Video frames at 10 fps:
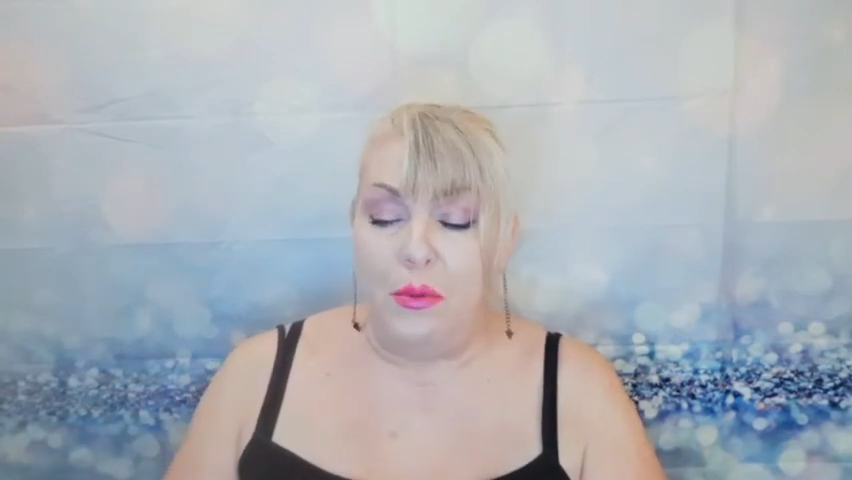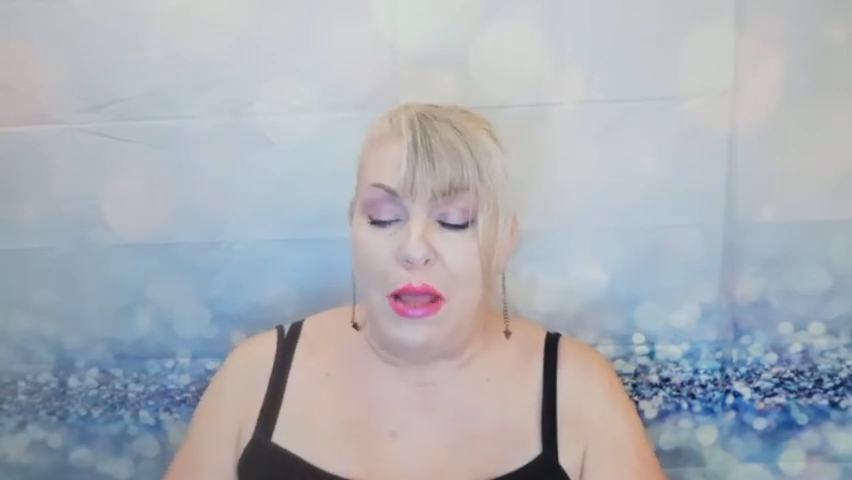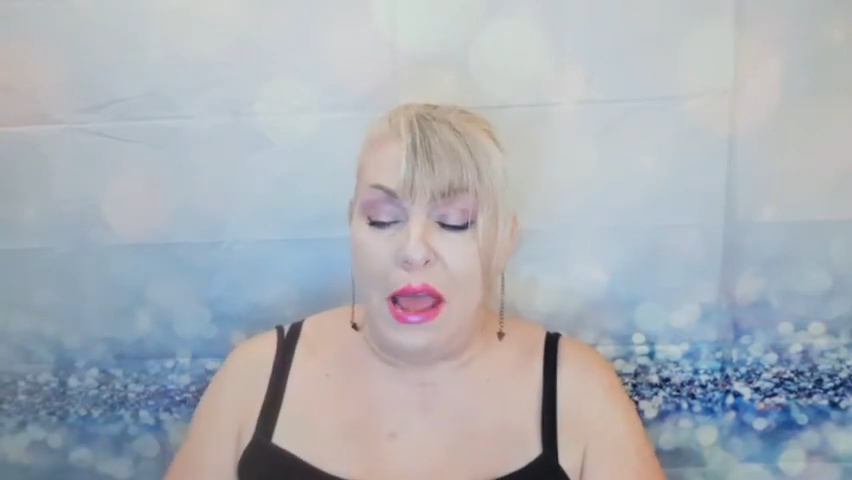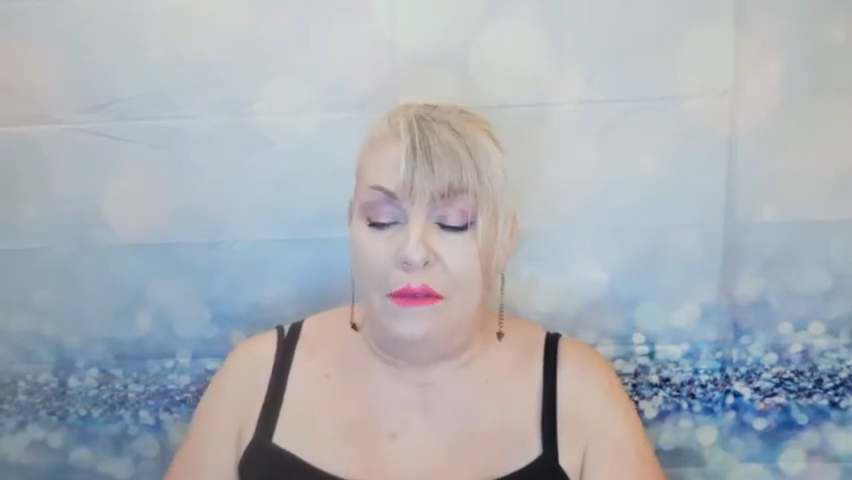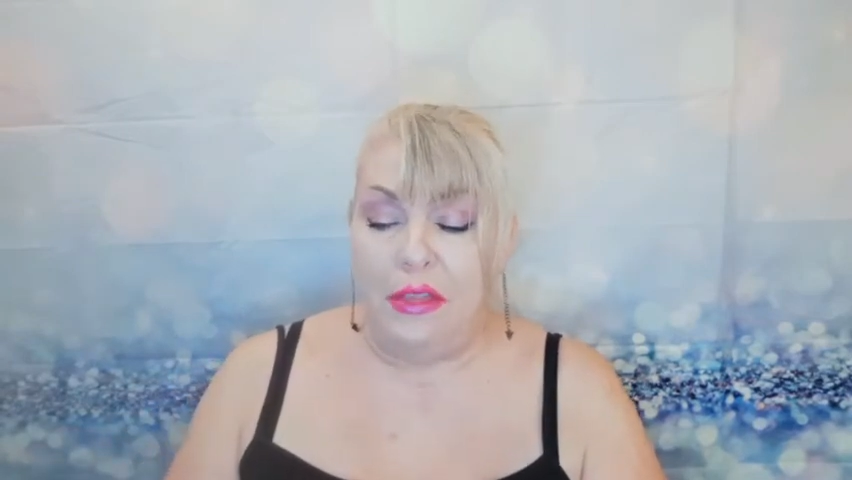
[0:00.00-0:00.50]
we
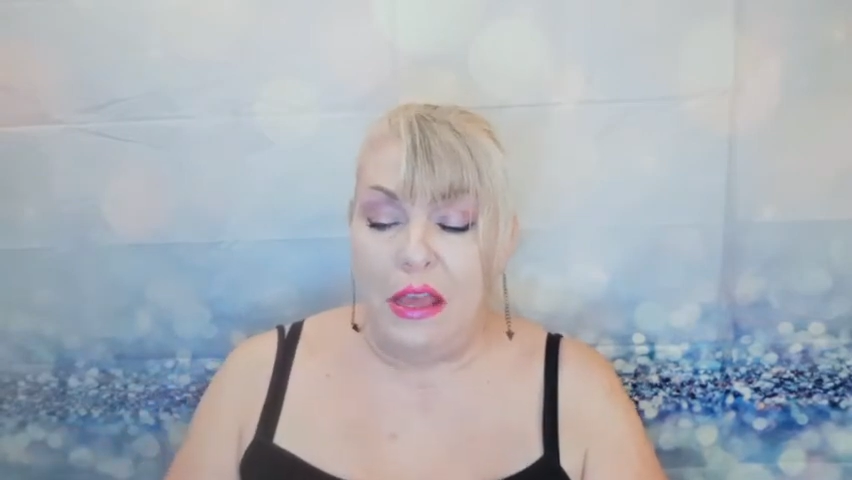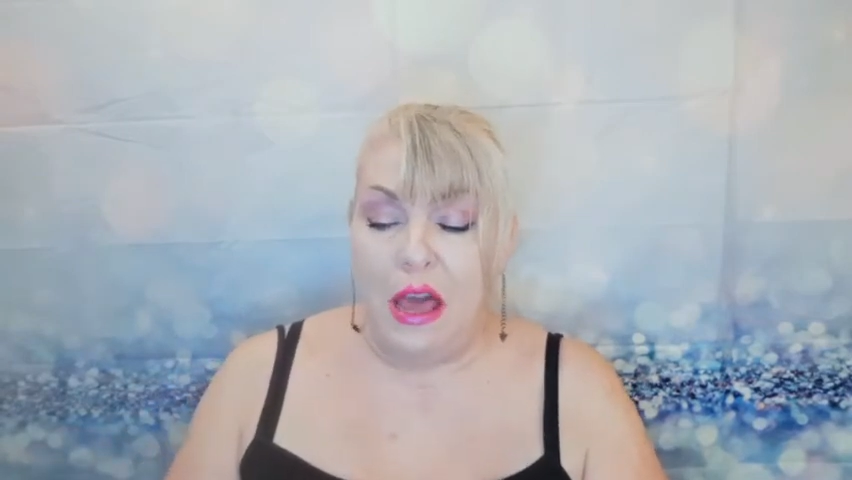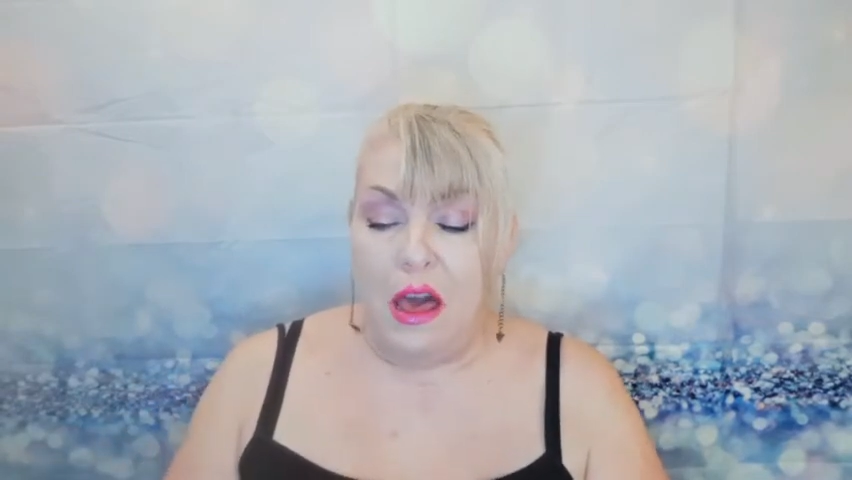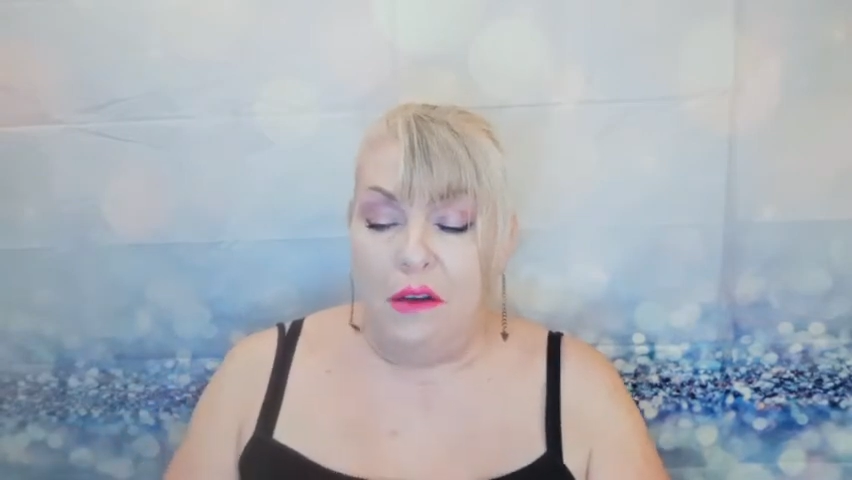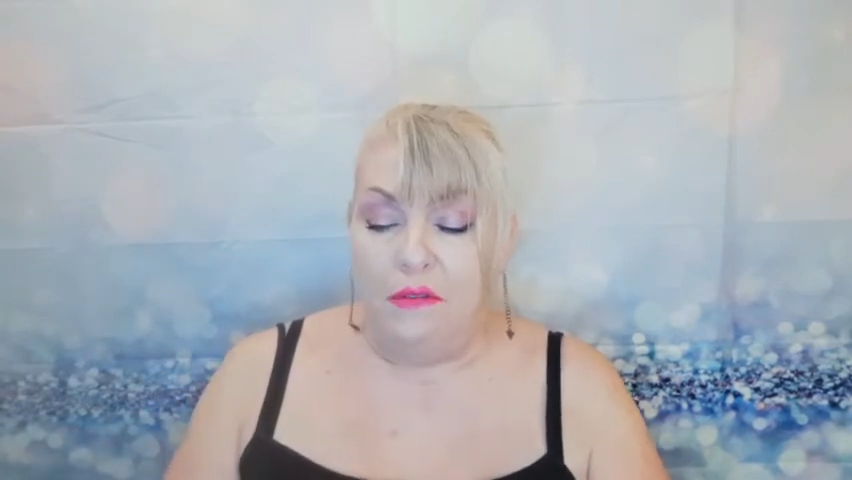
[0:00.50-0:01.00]
have the
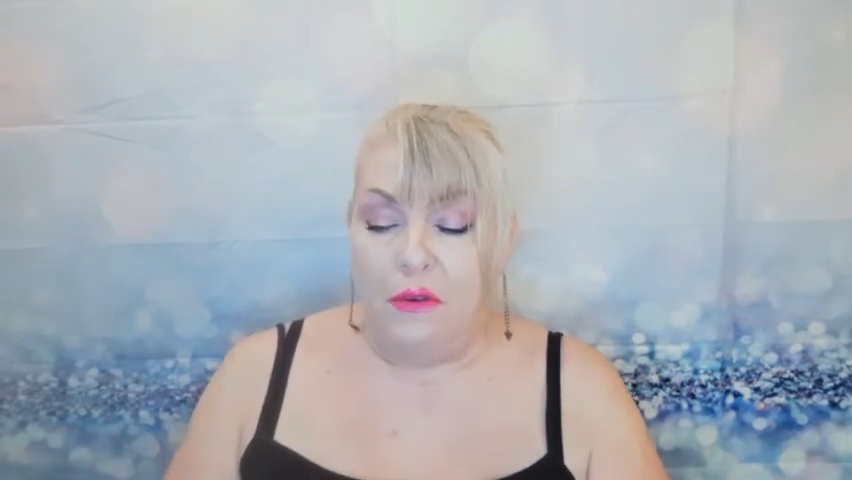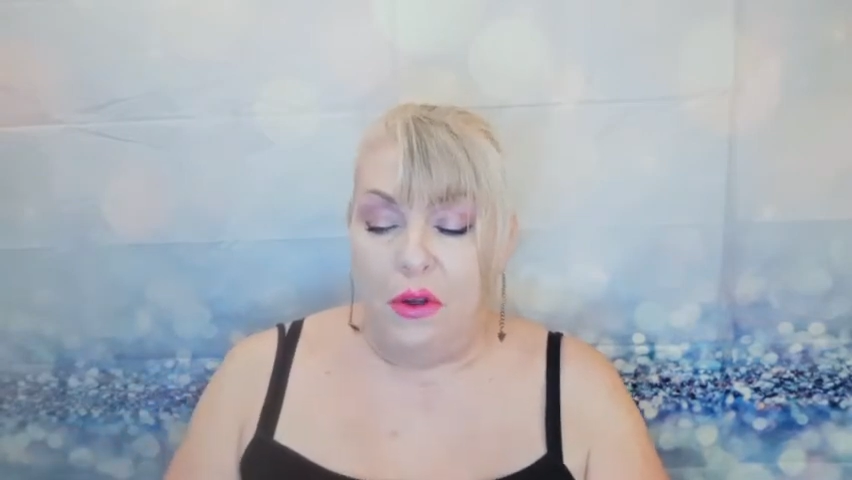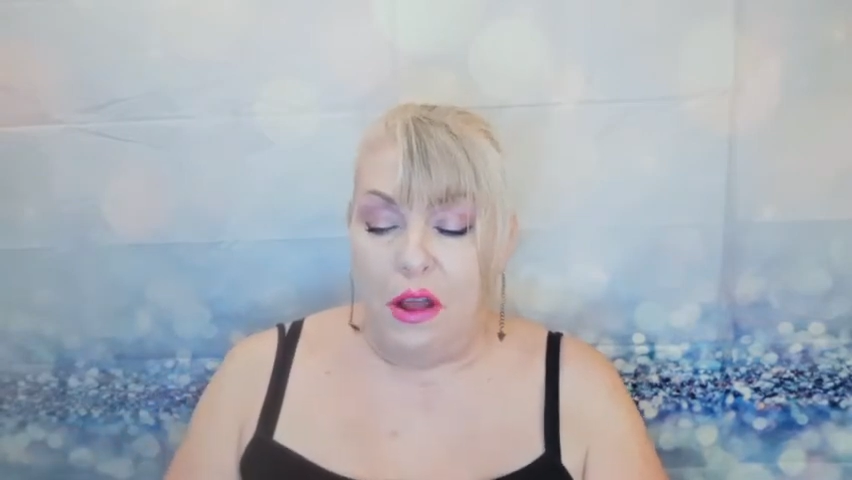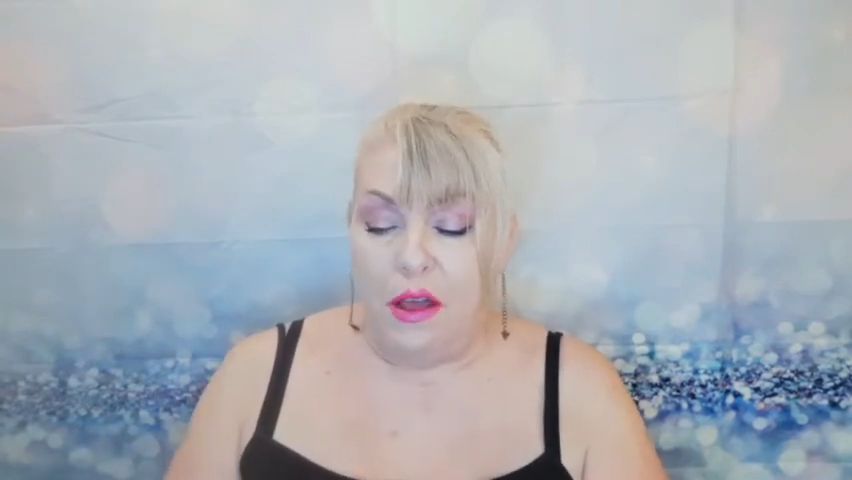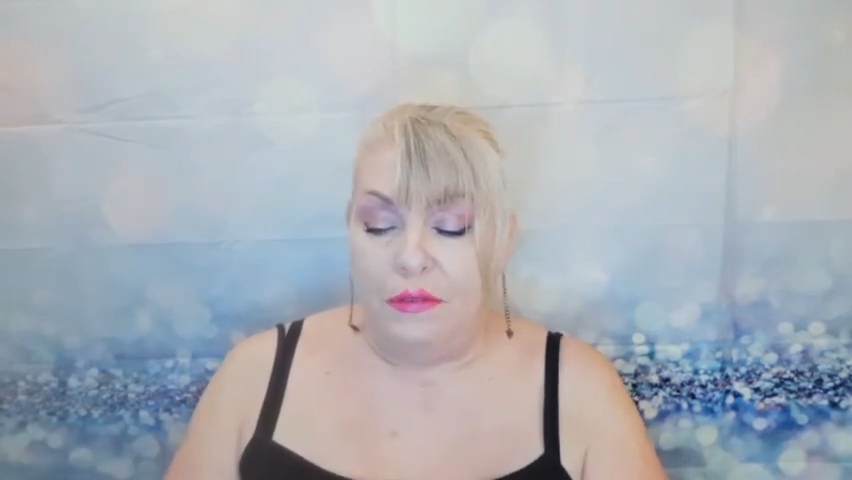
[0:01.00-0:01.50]
Four of